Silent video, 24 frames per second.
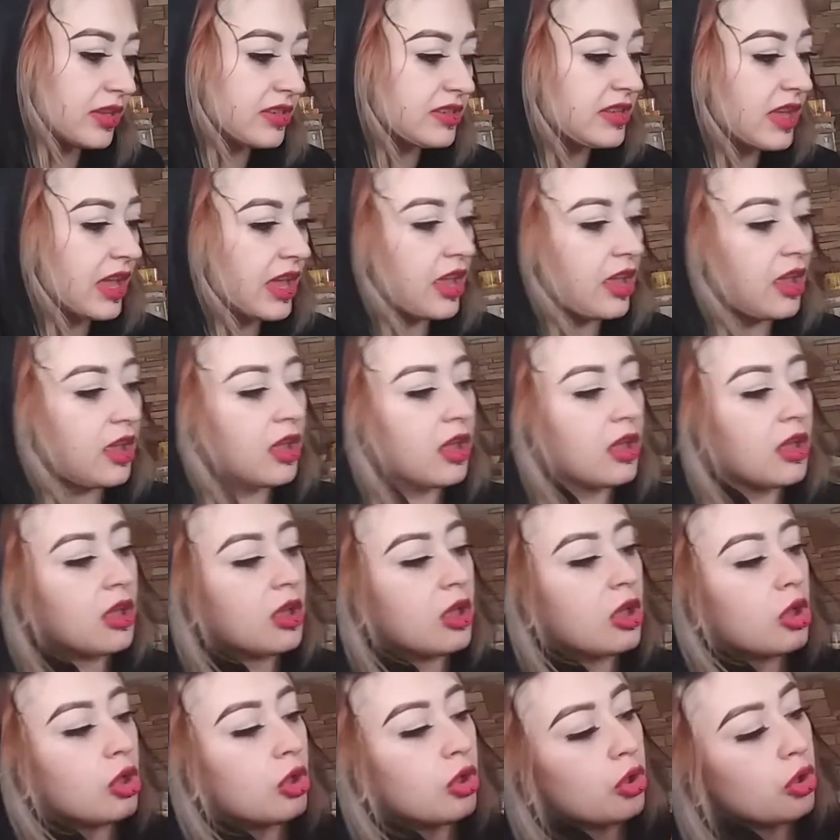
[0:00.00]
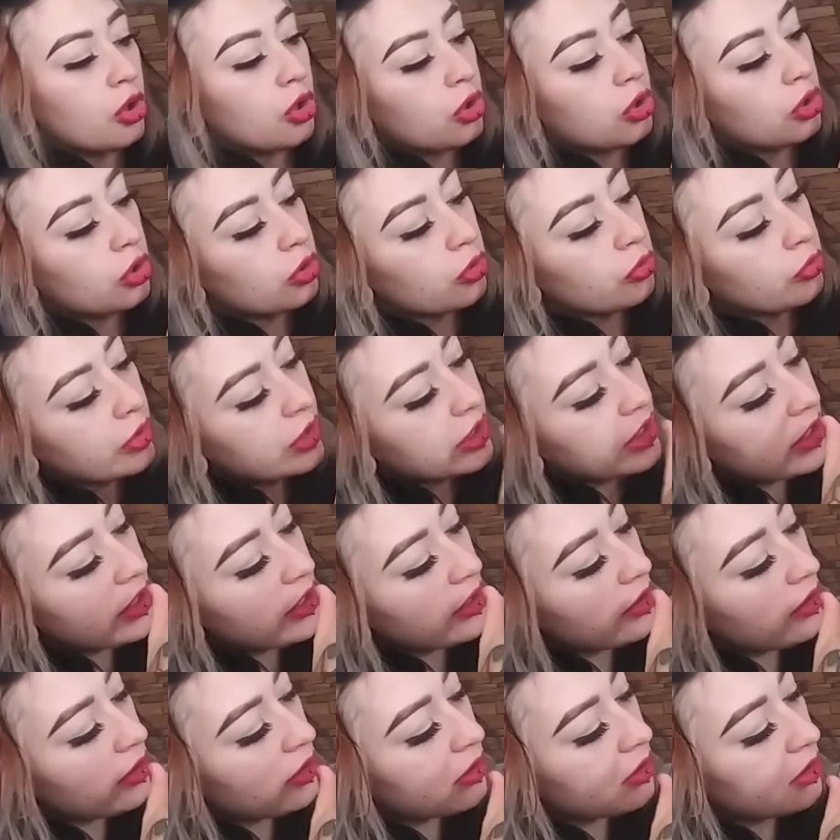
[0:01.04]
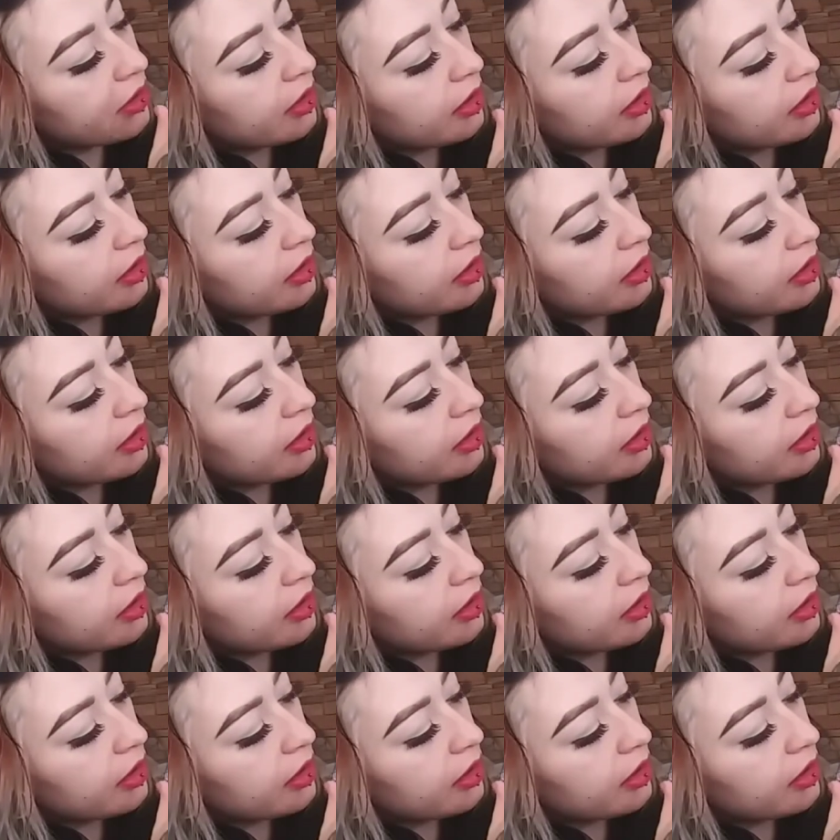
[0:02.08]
is a green,